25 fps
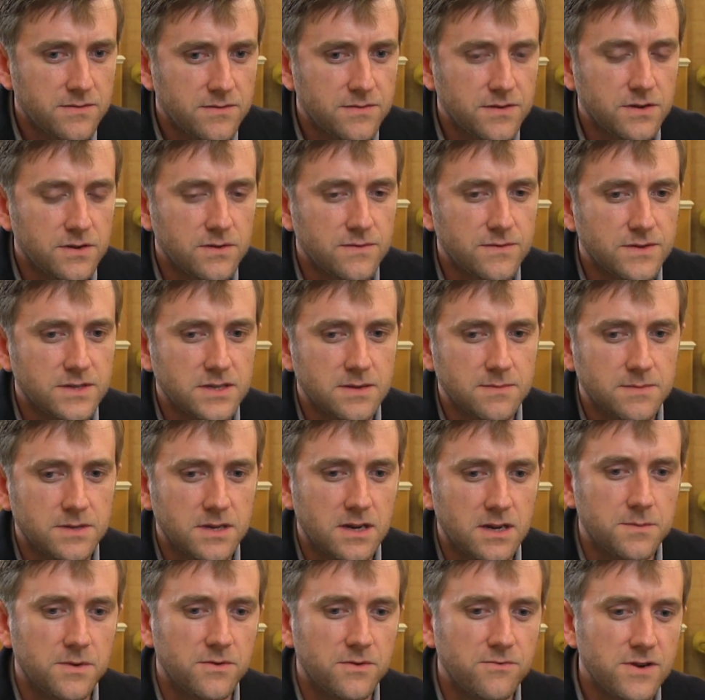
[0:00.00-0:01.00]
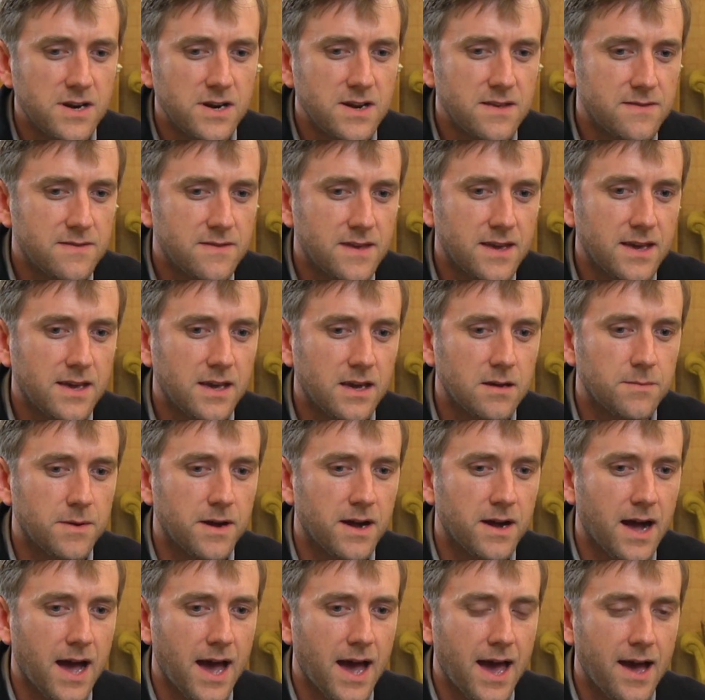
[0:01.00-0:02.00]
the field for some time are really thinking
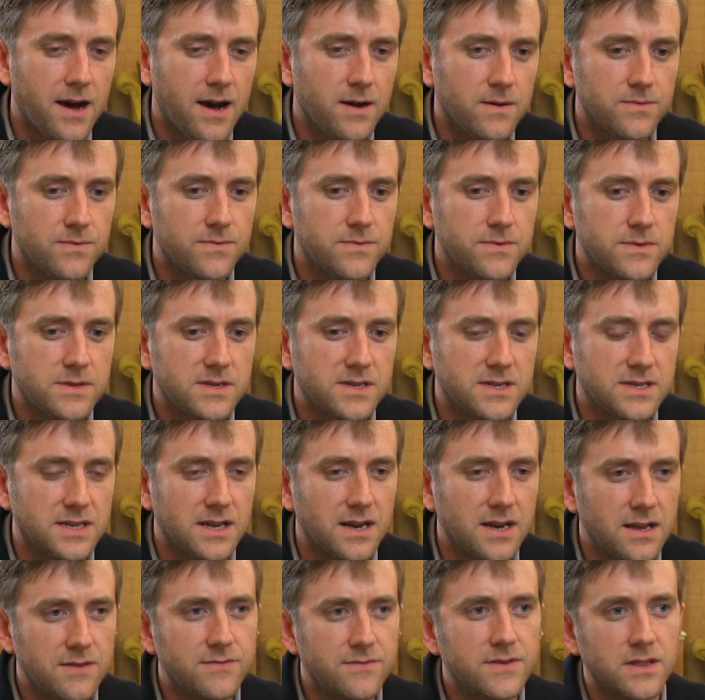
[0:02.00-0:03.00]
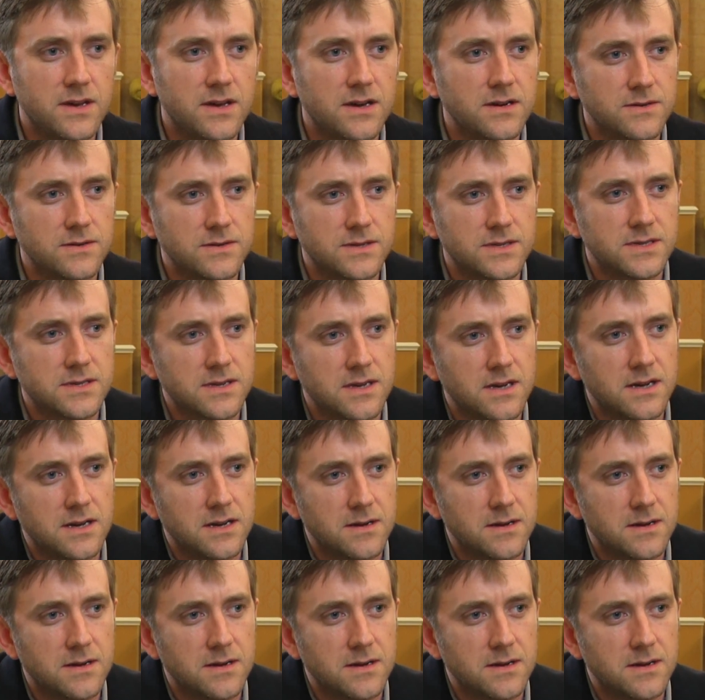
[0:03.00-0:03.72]
about how to deliver those